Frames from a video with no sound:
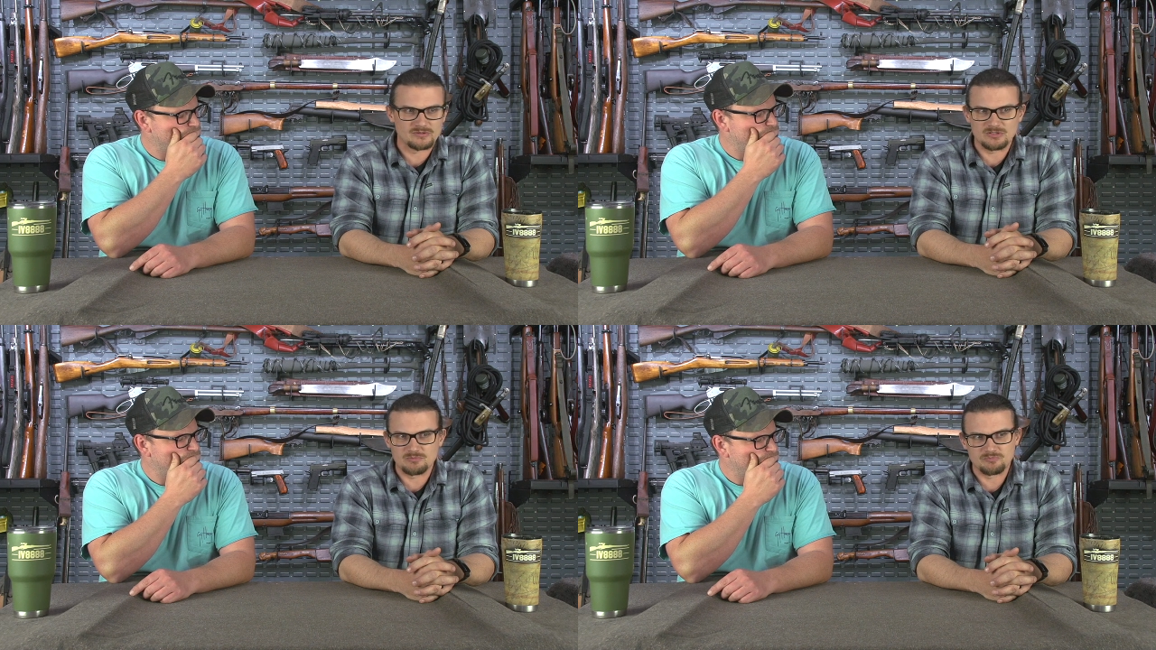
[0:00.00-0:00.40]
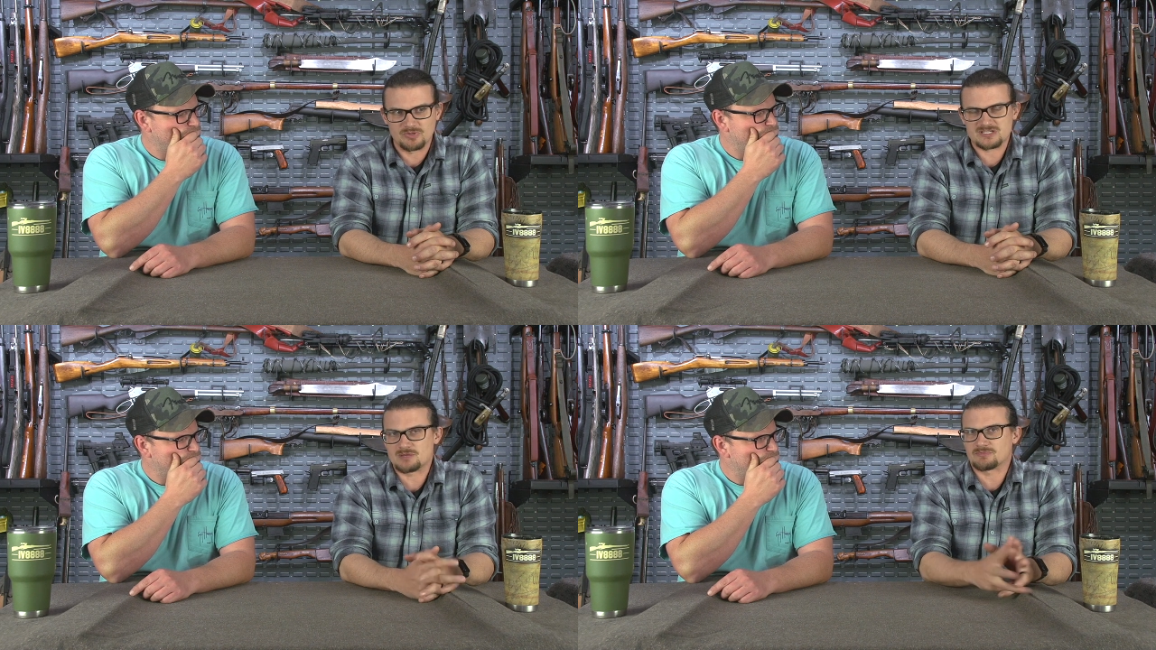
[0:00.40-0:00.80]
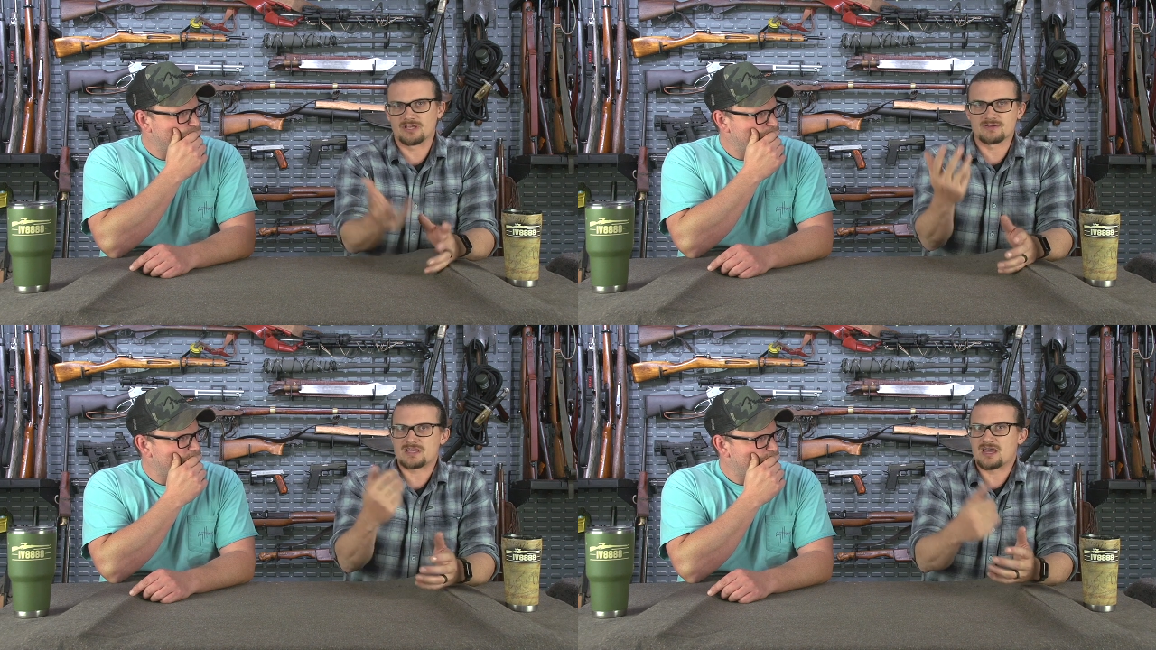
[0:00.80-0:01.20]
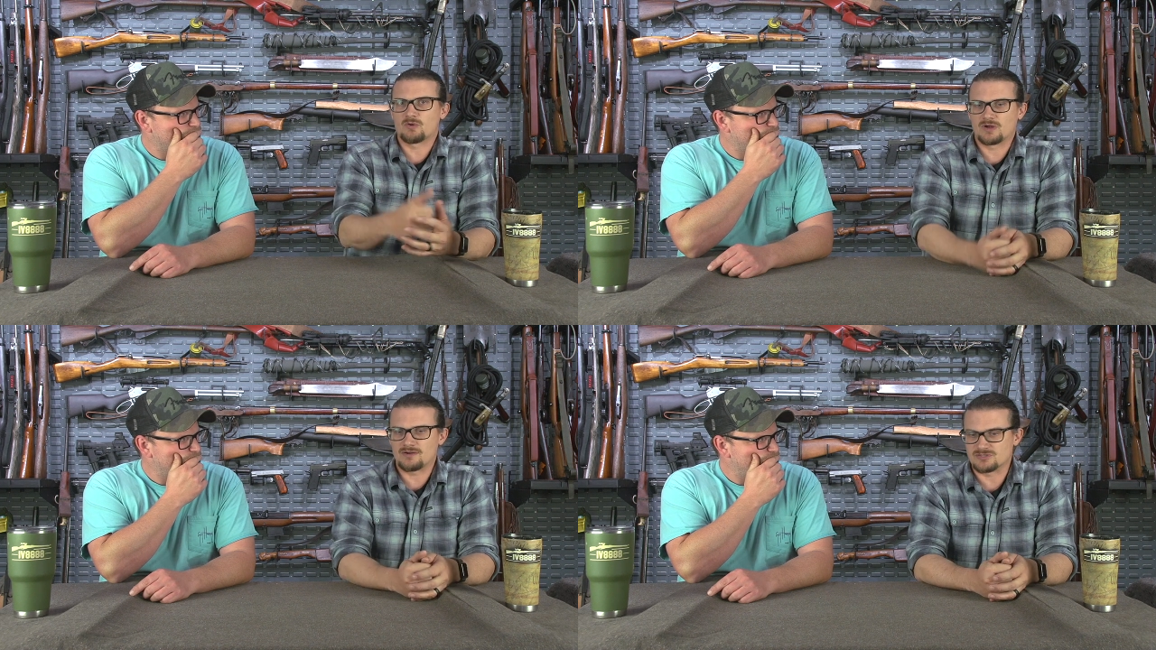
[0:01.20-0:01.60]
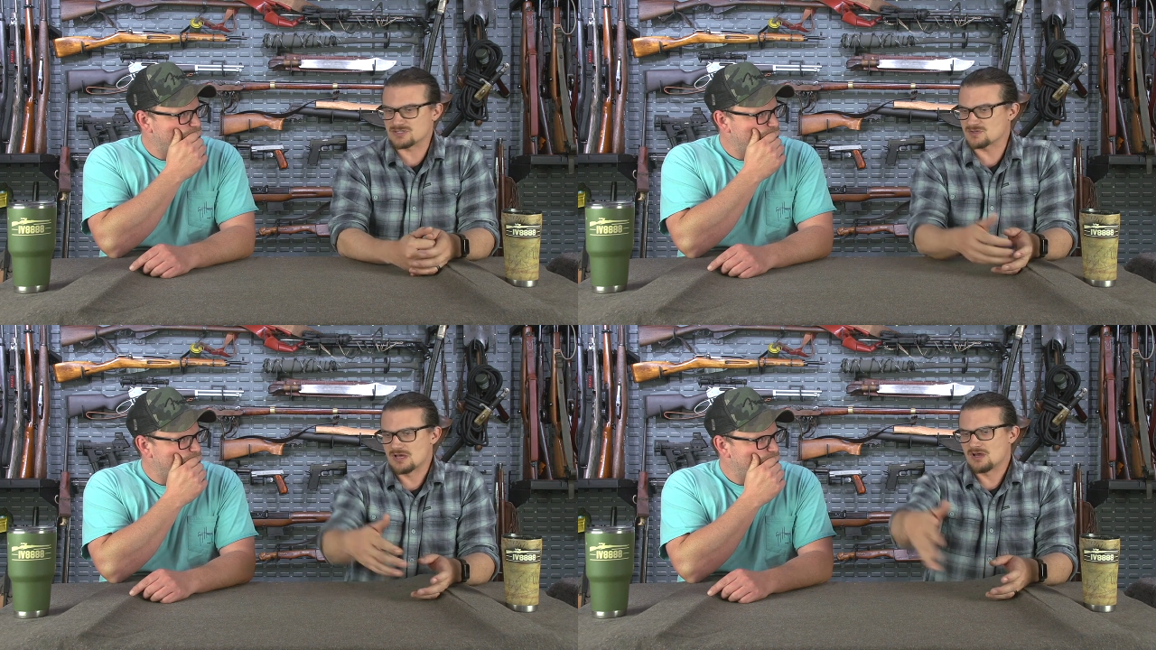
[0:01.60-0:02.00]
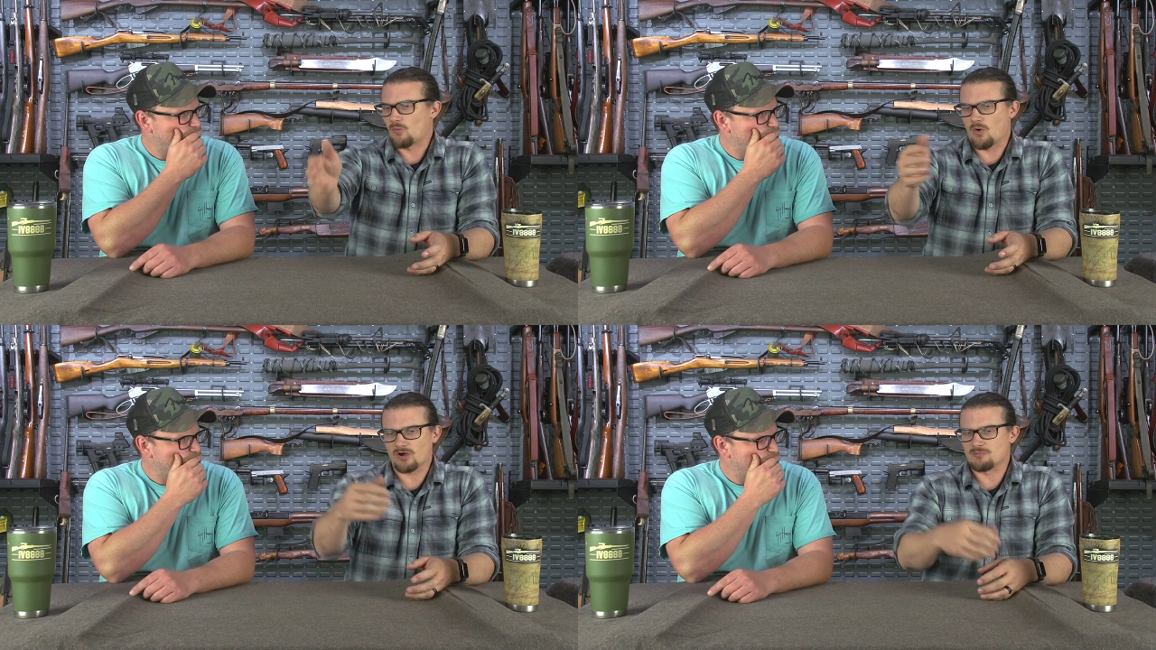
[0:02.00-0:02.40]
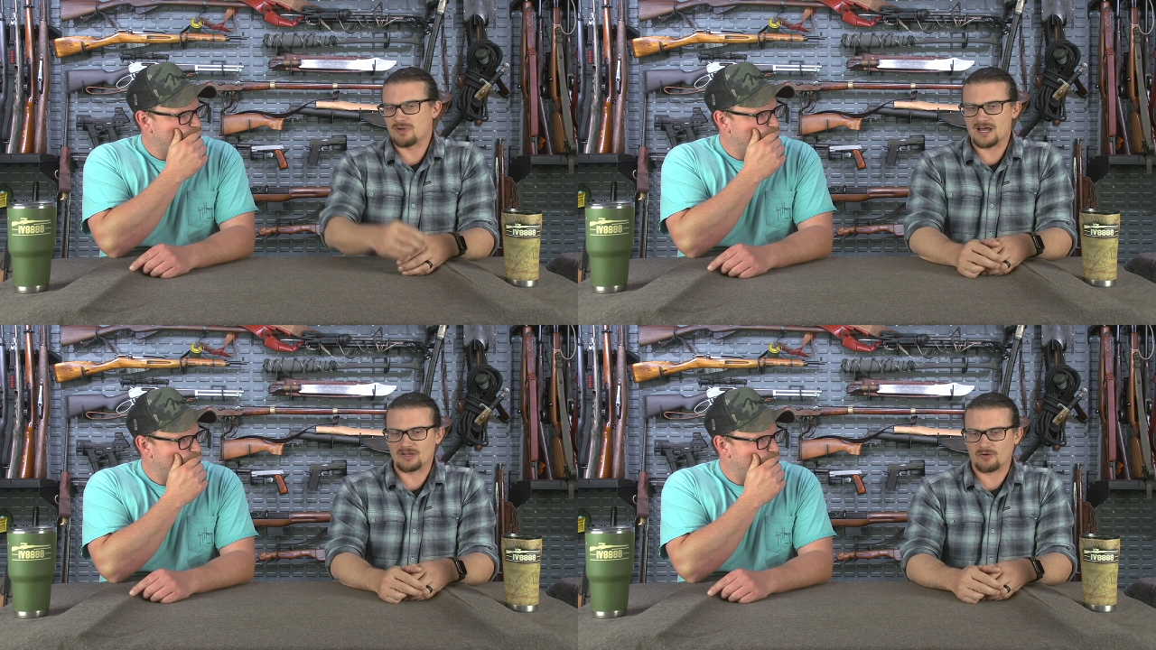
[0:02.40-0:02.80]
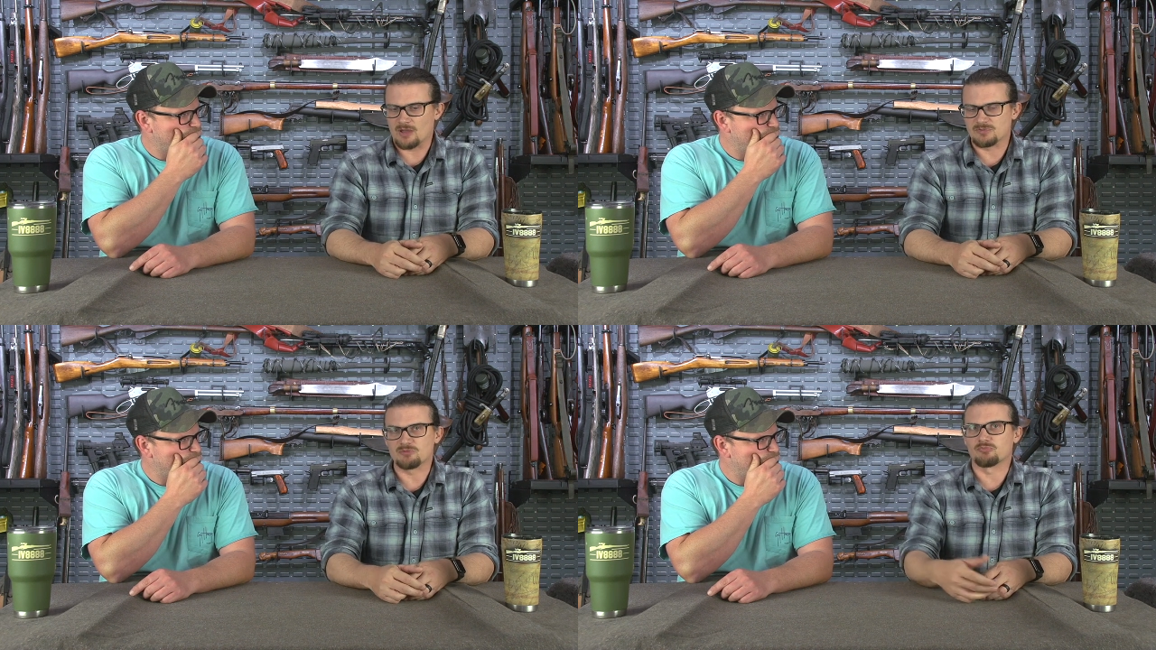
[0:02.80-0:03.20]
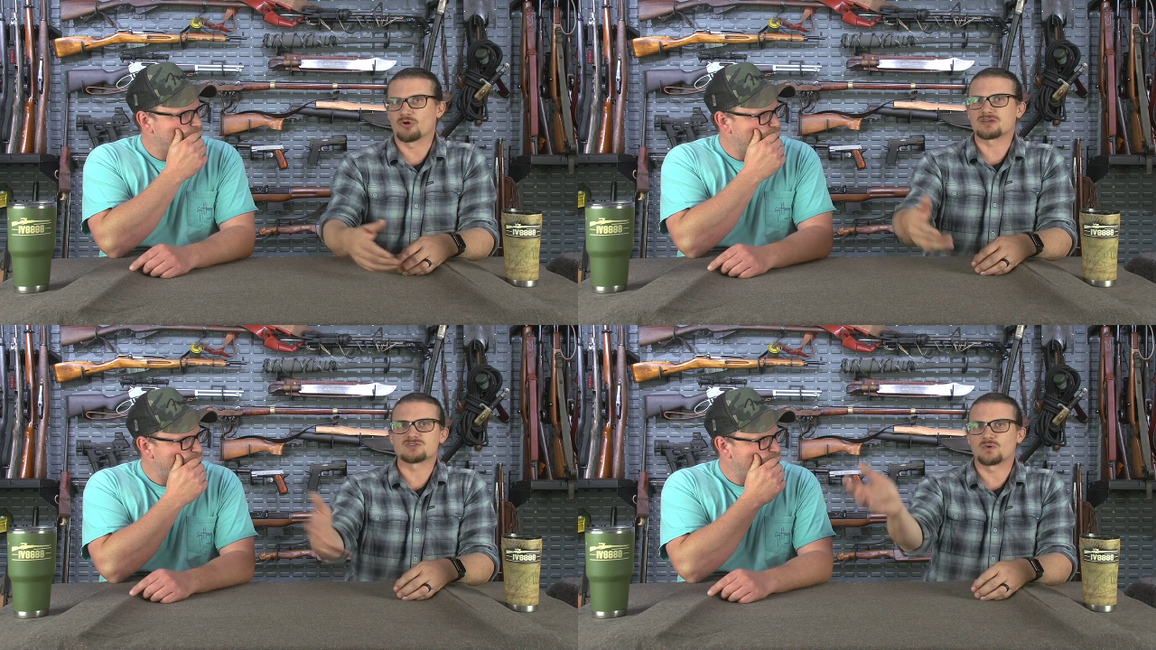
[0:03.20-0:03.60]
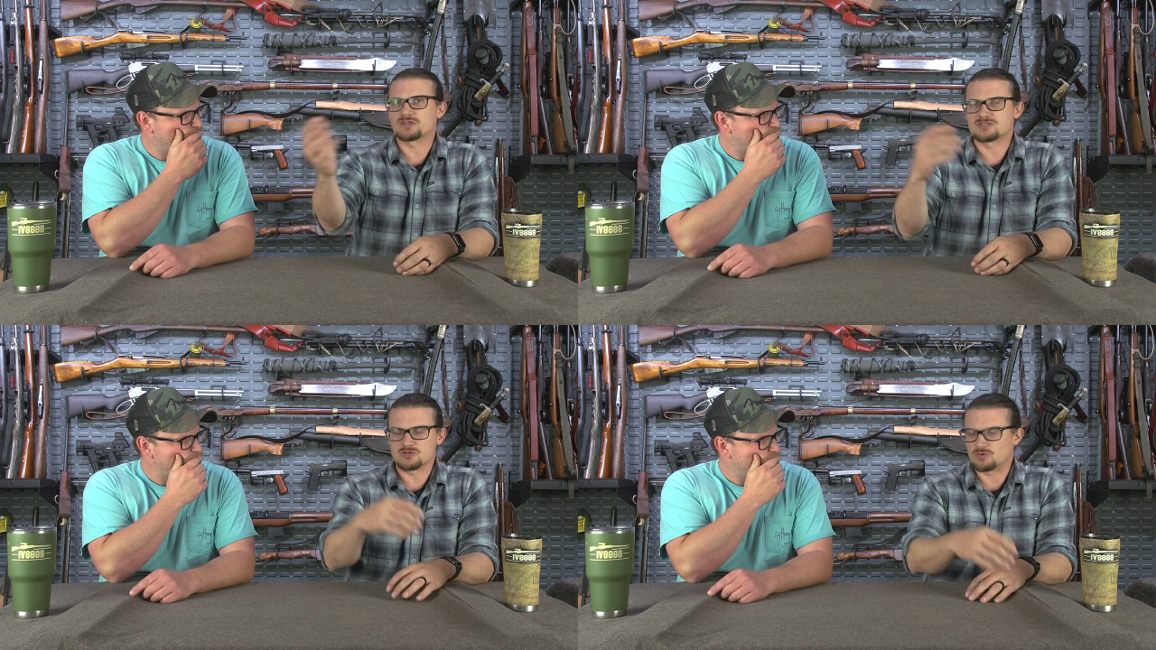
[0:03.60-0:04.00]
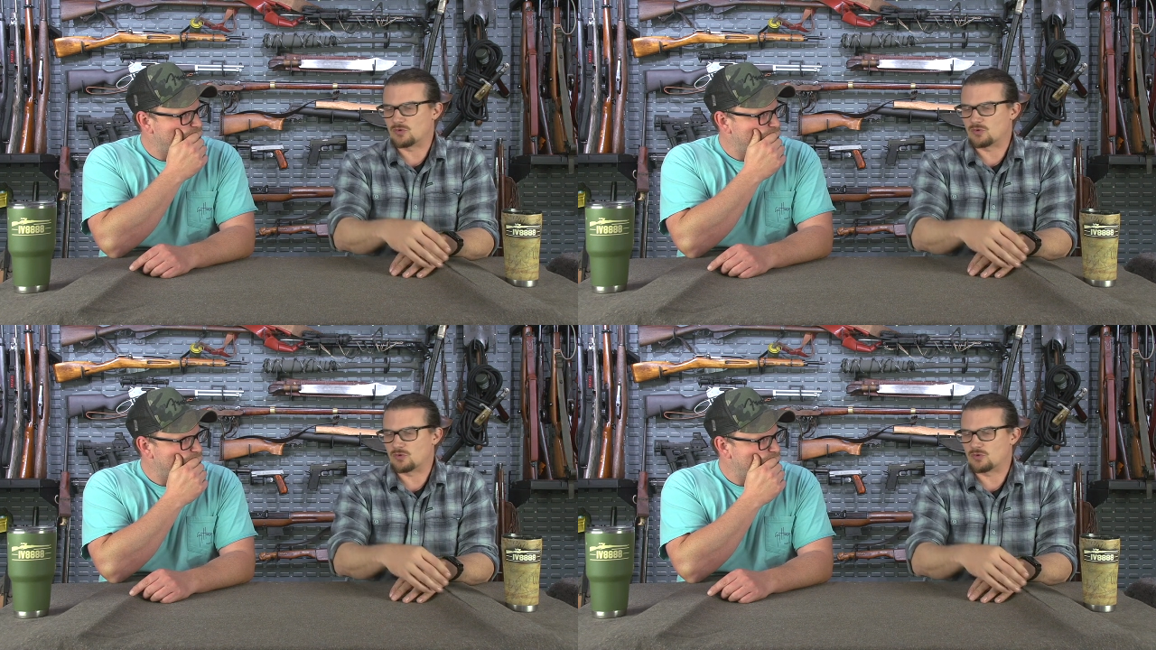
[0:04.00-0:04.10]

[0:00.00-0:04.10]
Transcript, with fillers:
Speaker 1: and you pick something else out or whatever, just walk on by and grab you a brick of 22,